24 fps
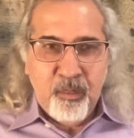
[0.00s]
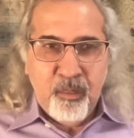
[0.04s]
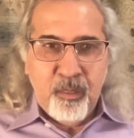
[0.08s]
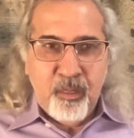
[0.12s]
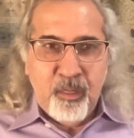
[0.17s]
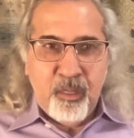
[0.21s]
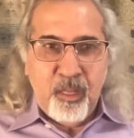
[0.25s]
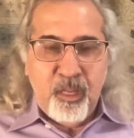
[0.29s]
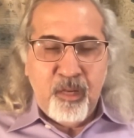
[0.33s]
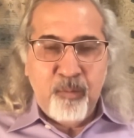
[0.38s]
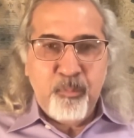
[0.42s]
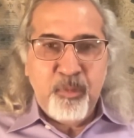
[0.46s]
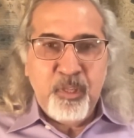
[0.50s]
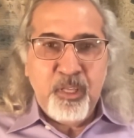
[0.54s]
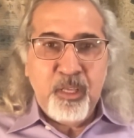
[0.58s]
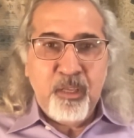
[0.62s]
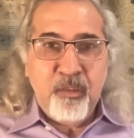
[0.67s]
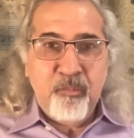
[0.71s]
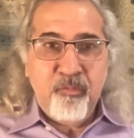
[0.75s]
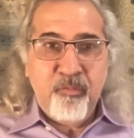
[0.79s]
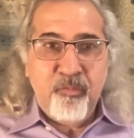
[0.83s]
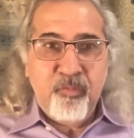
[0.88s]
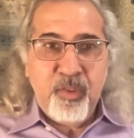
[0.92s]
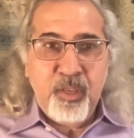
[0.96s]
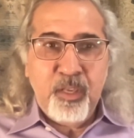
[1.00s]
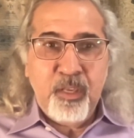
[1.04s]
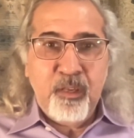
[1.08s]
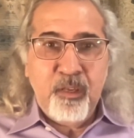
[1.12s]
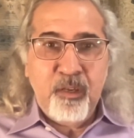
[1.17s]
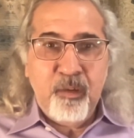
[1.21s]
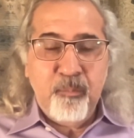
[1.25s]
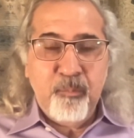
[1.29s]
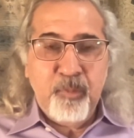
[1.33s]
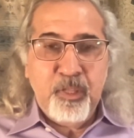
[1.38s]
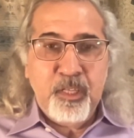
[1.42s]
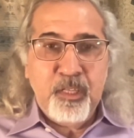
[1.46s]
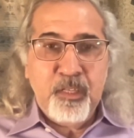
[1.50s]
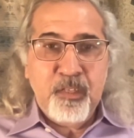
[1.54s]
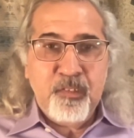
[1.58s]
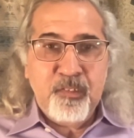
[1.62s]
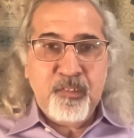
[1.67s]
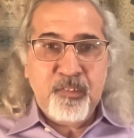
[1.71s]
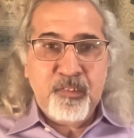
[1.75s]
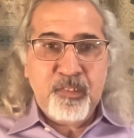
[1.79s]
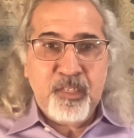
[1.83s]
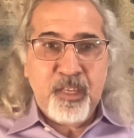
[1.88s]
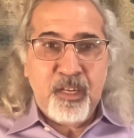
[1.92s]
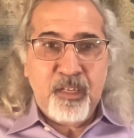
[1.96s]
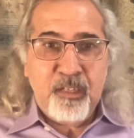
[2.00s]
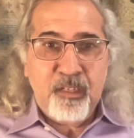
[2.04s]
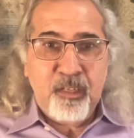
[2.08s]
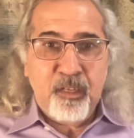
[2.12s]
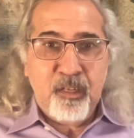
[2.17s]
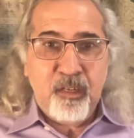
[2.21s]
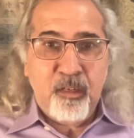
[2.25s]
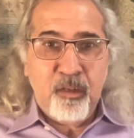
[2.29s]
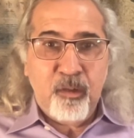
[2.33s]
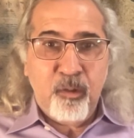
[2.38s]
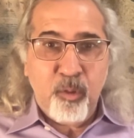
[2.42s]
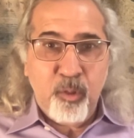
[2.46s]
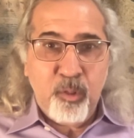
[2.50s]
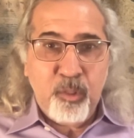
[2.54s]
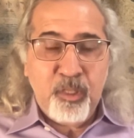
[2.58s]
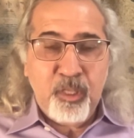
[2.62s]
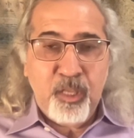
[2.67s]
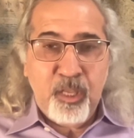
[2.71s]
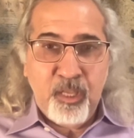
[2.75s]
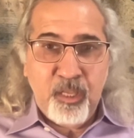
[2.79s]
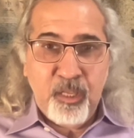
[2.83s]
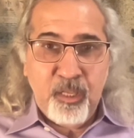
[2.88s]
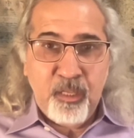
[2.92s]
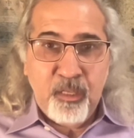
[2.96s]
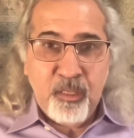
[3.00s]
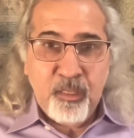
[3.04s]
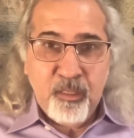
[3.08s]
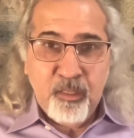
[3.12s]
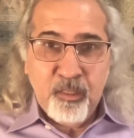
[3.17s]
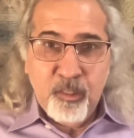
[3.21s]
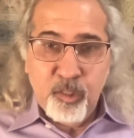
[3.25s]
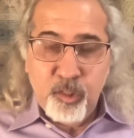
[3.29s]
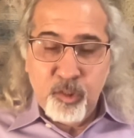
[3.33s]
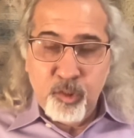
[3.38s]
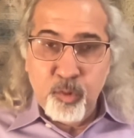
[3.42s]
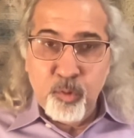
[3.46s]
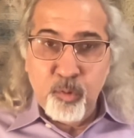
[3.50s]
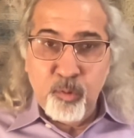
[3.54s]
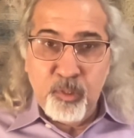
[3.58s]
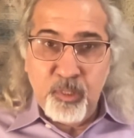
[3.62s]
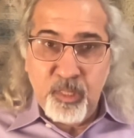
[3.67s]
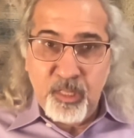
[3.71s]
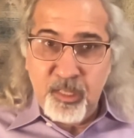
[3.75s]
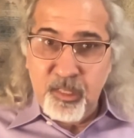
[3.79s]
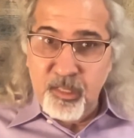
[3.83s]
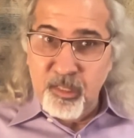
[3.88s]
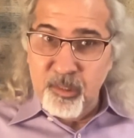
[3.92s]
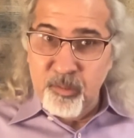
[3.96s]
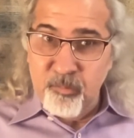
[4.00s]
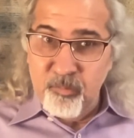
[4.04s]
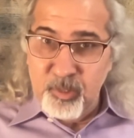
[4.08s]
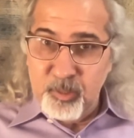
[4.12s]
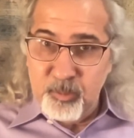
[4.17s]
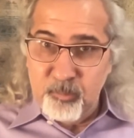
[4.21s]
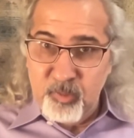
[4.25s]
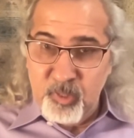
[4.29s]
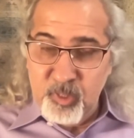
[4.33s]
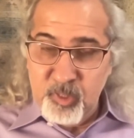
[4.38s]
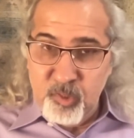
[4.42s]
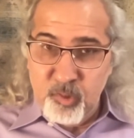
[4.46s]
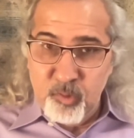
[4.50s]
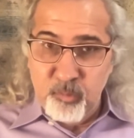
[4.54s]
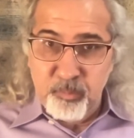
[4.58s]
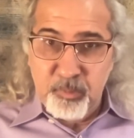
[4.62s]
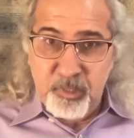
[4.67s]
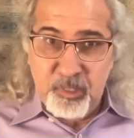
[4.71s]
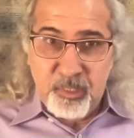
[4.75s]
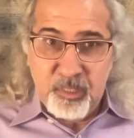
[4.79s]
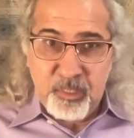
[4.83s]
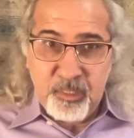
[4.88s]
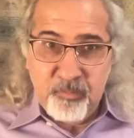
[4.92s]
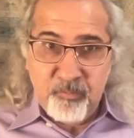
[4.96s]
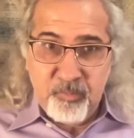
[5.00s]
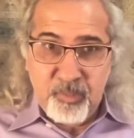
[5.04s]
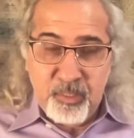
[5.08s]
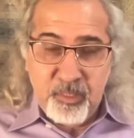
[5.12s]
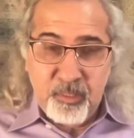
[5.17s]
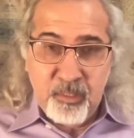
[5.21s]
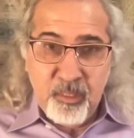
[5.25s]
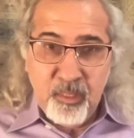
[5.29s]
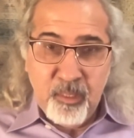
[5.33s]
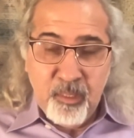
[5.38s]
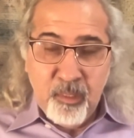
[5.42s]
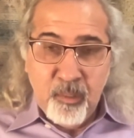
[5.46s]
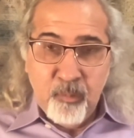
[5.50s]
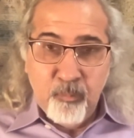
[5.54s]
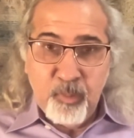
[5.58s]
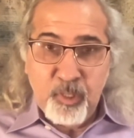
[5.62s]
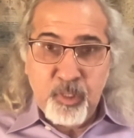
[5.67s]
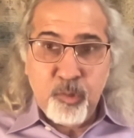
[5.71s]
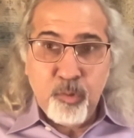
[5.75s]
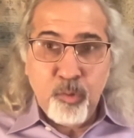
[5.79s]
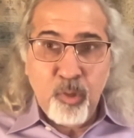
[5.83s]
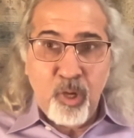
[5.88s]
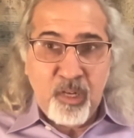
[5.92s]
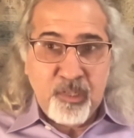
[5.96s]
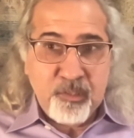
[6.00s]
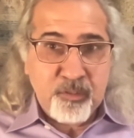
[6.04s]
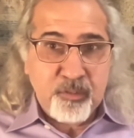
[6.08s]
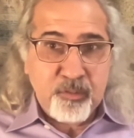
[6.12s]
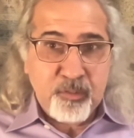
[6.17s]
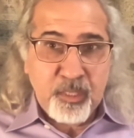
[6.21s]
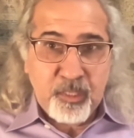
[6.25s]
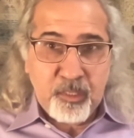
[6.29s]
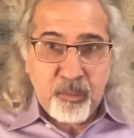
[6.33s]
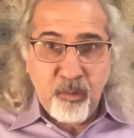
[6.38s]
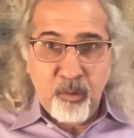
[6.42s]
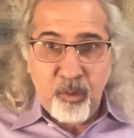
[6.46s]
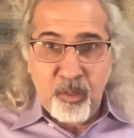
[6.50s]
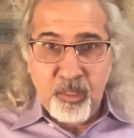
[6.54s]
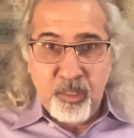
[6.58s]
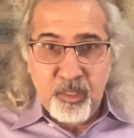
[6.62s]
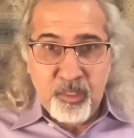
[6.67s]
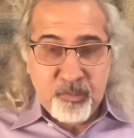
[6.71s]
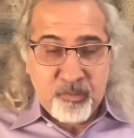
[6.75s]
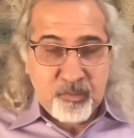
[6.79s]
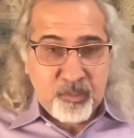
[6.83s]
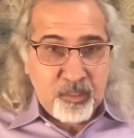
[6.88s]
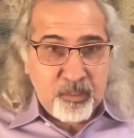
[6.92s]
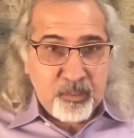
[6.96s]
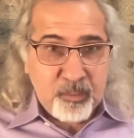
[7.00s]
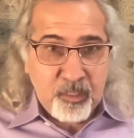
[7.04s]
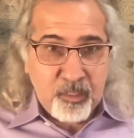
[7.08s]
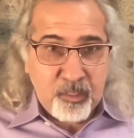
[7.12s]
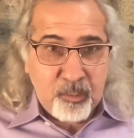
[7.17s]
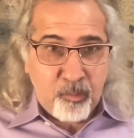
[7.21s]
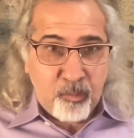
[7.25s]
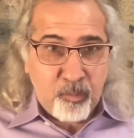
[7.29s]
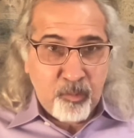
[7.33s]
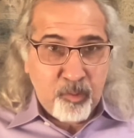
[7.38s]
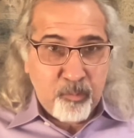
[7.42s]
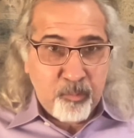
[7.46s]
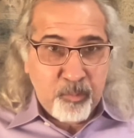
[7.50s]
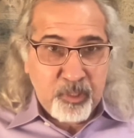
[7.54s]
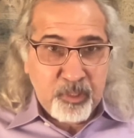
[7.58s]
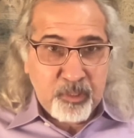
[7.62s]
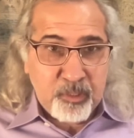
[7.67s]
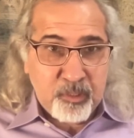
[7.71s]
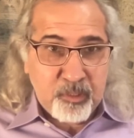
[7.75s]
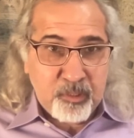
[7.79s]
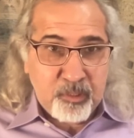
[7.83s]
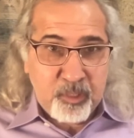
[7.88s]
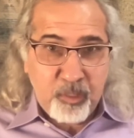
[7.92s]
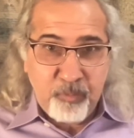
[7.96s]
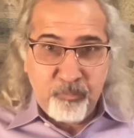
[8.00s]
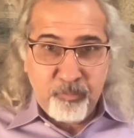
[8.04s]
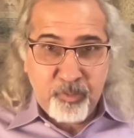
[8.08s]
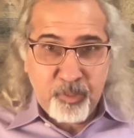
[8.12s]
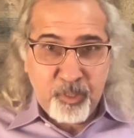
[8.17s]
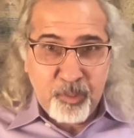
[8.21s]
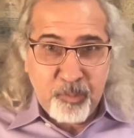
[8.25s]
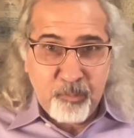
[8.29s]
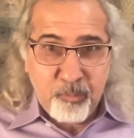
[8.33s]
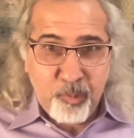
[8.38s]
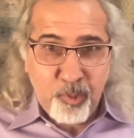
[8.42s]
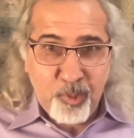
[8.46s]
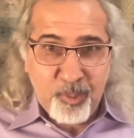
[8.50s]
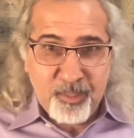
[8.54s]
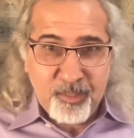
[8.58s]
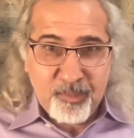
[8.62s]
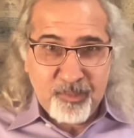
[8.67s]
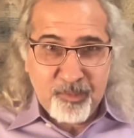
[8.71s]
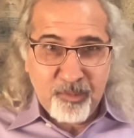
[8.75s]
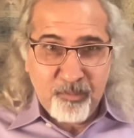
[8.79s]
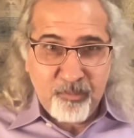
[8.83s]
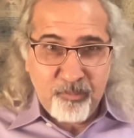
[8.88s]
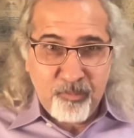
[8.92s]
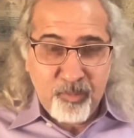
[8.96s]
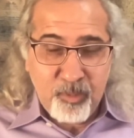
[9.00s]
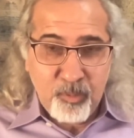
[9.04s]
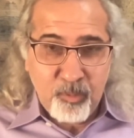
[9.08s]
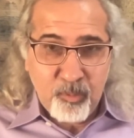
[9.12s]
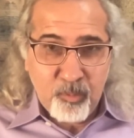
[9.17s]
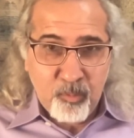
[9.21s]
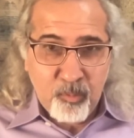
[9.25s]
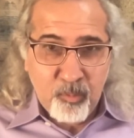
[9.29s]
And being fair means that, okay, you lead with what you believe in, but you also acknowledge that there could be different points of view.